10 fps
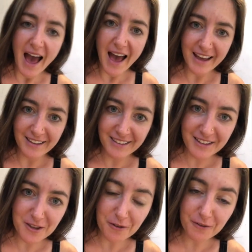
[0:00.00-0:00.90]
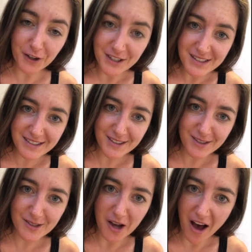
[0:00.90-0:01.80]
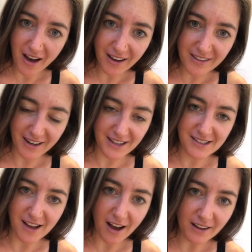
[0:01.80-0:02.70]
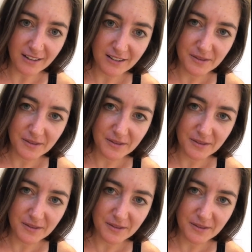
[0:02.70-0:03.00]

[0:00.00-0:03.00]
And the first dog that I saw